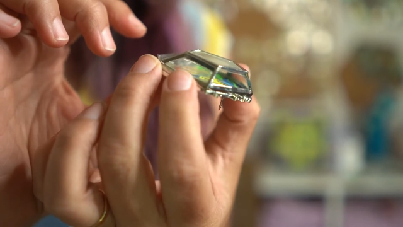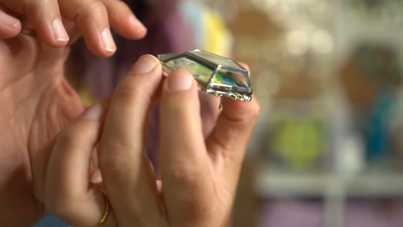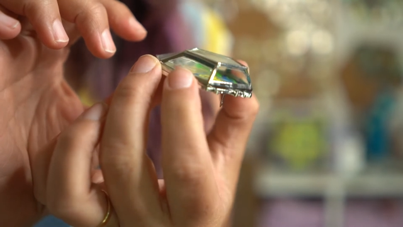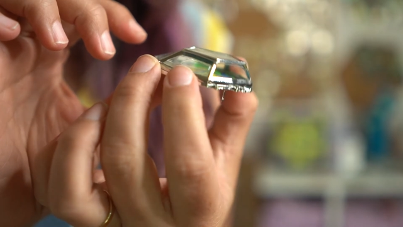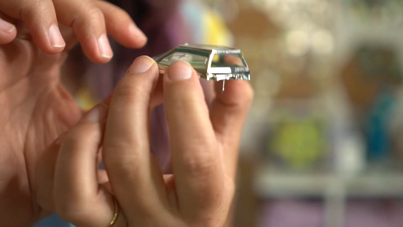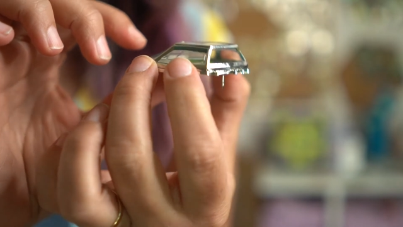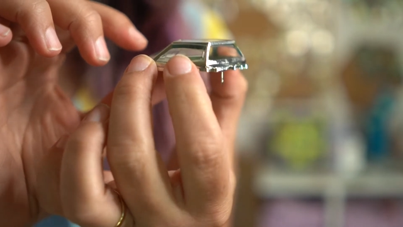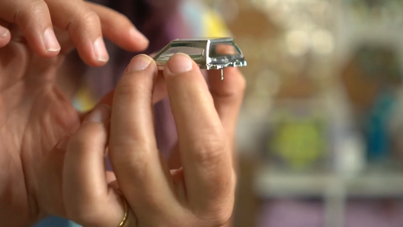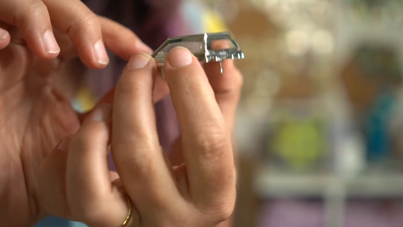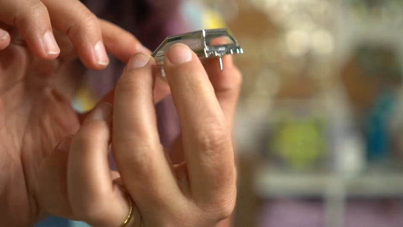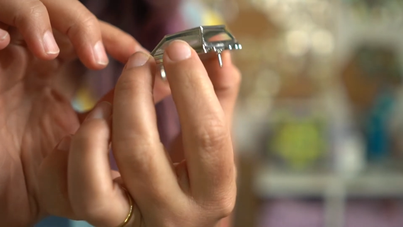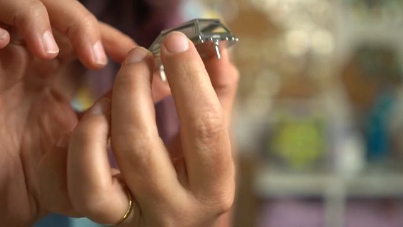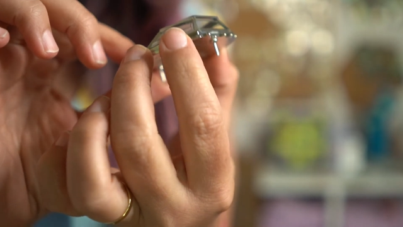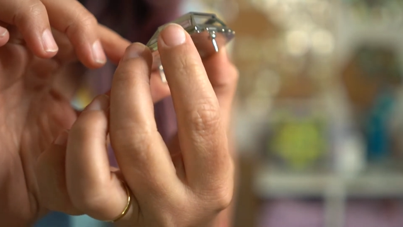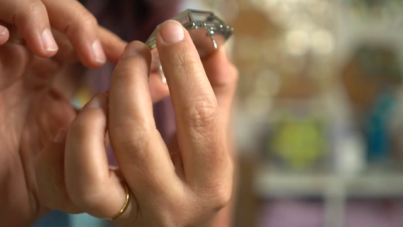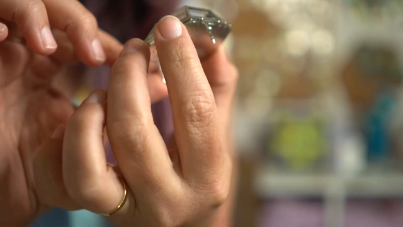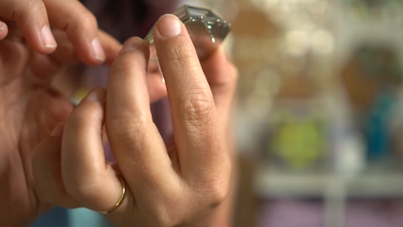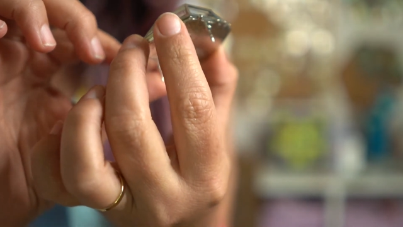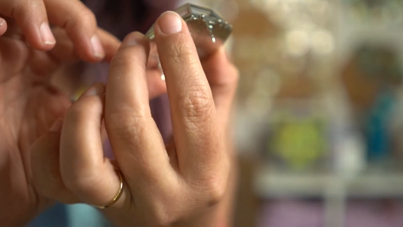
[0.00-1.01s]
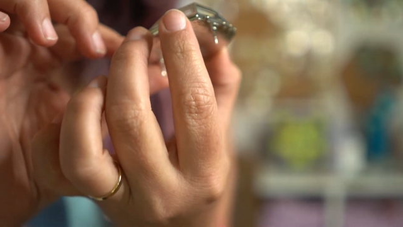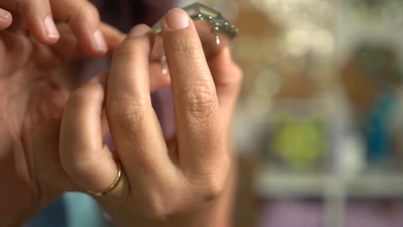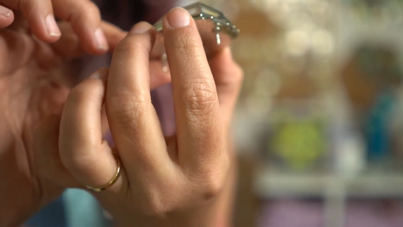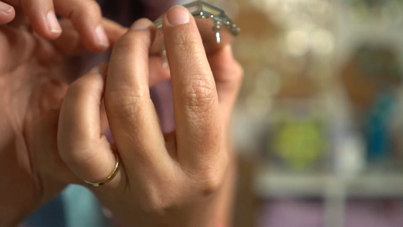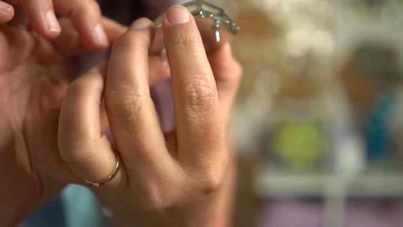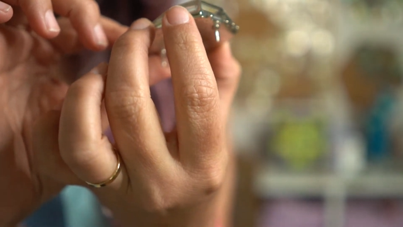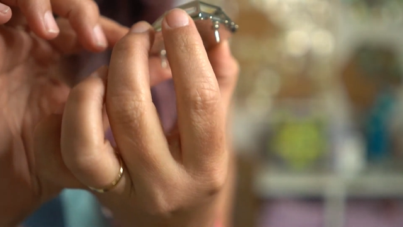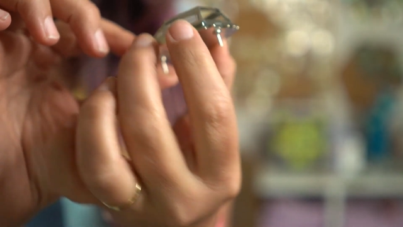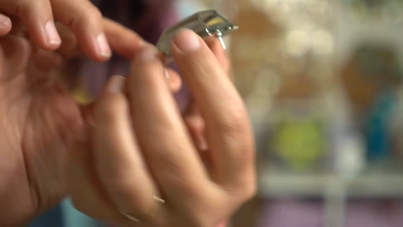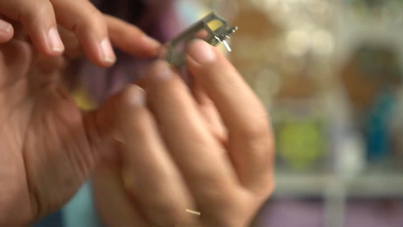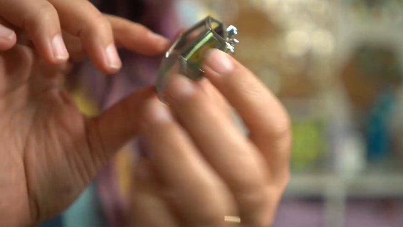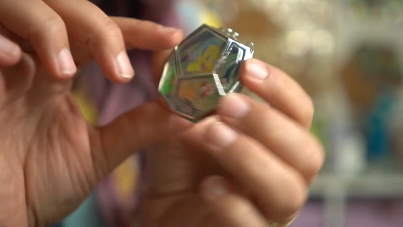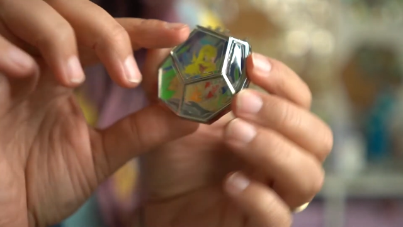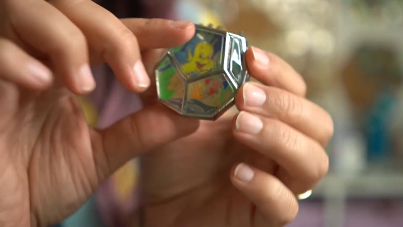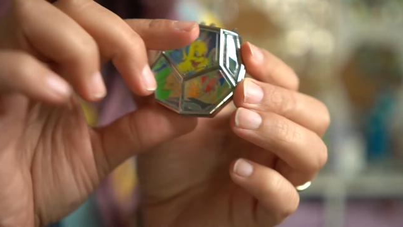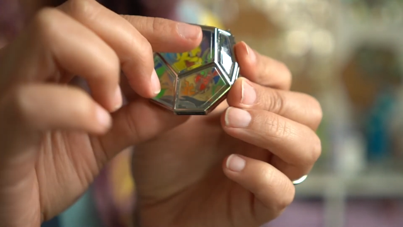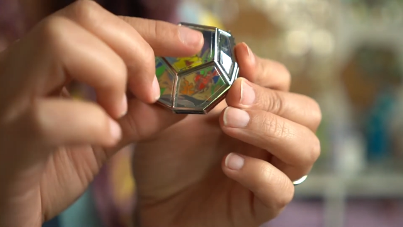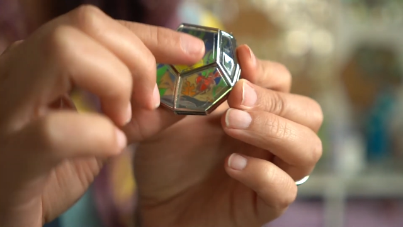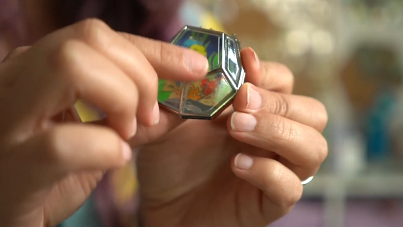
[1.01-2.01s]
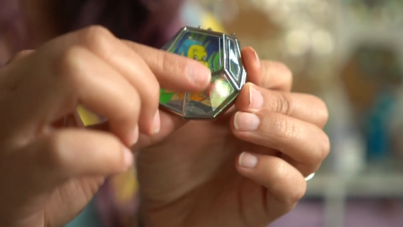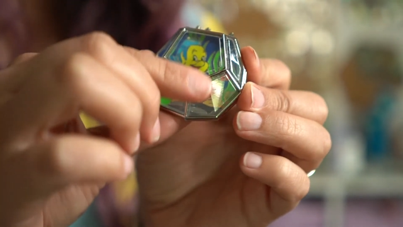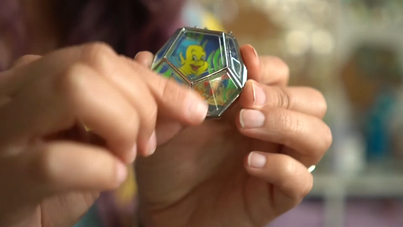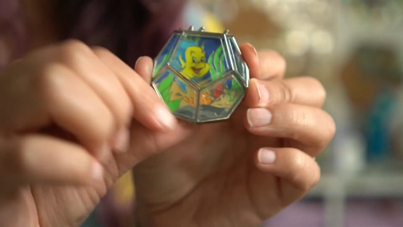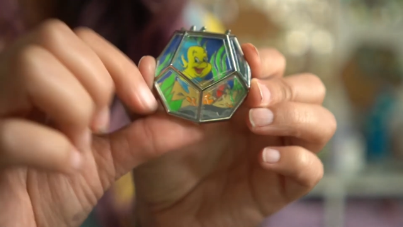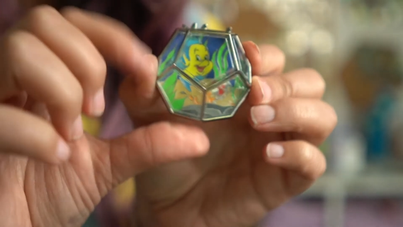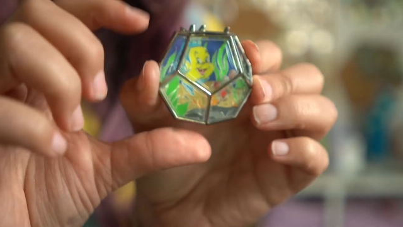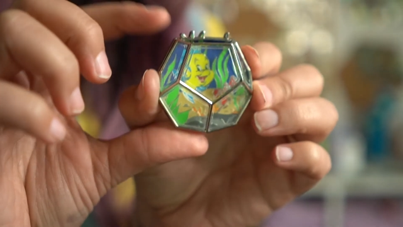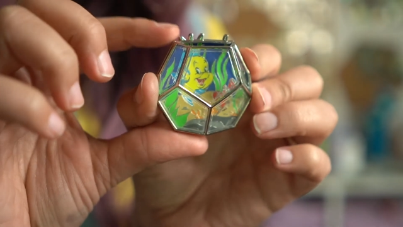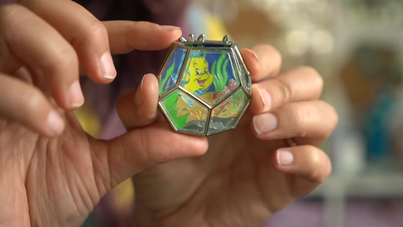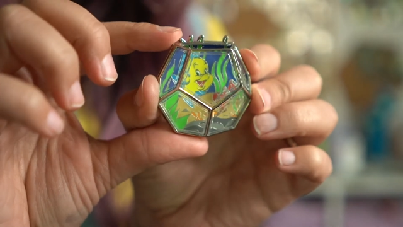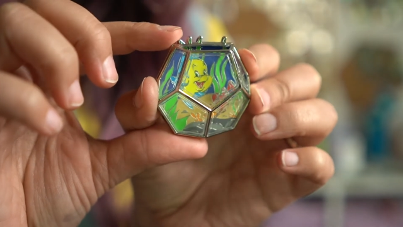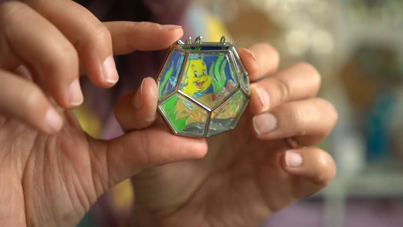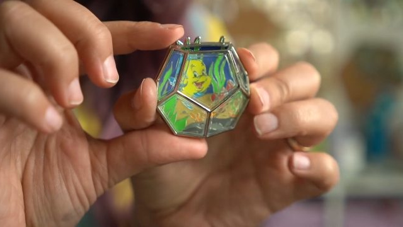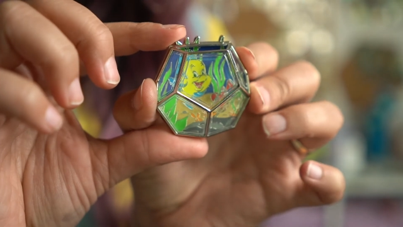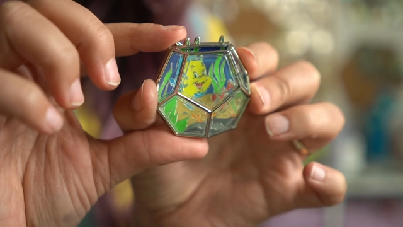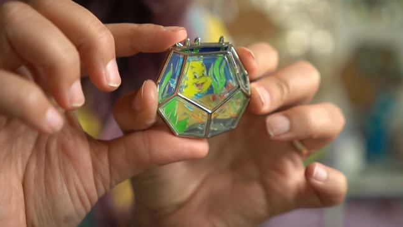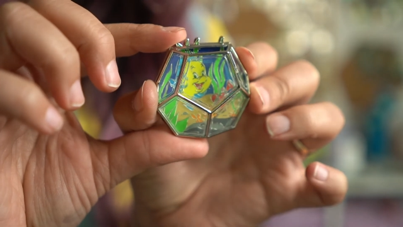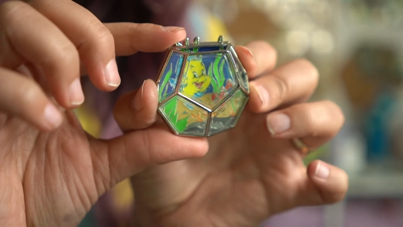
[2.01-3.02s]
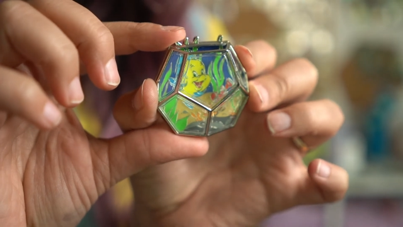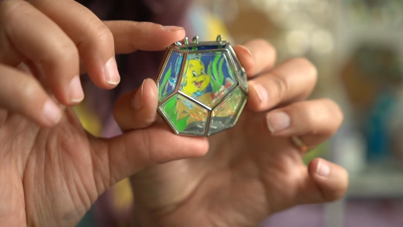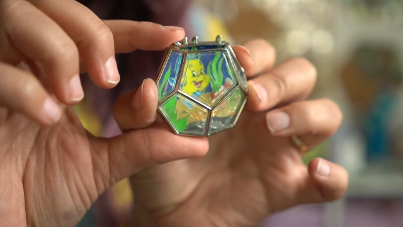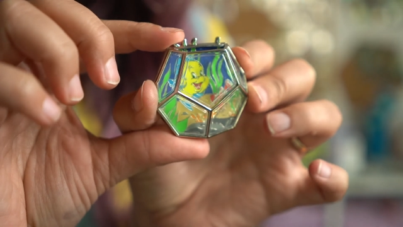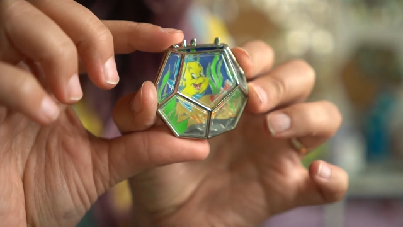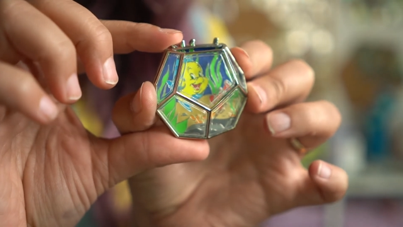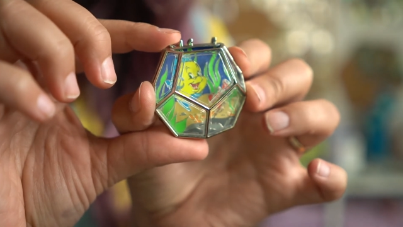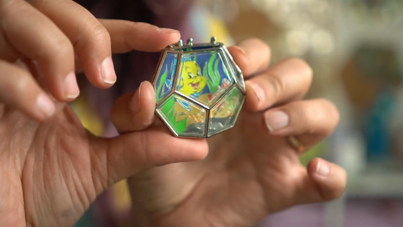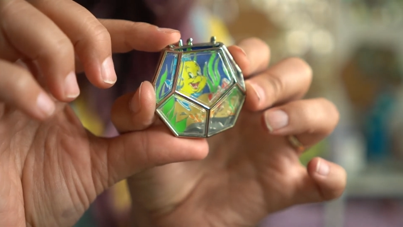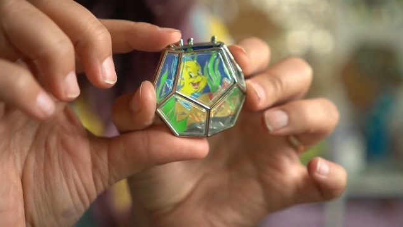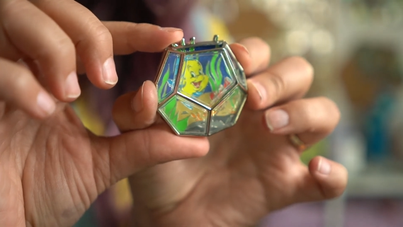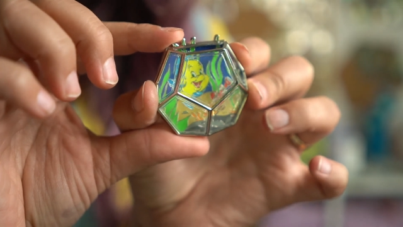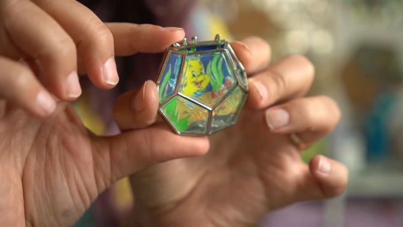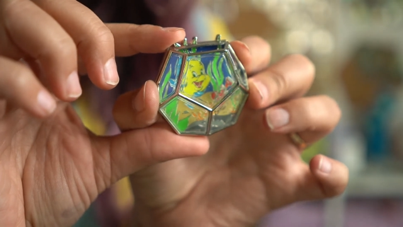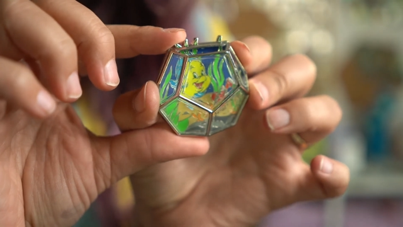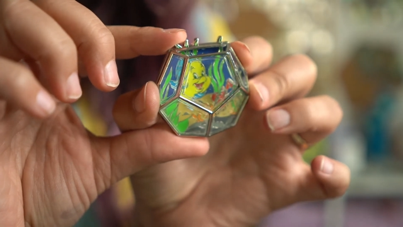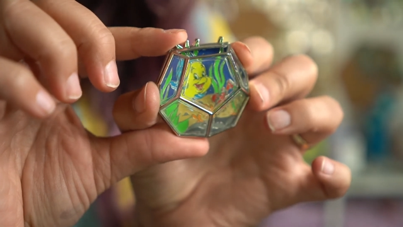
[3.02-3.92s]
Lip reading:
No face is visible, so there are no lips to read.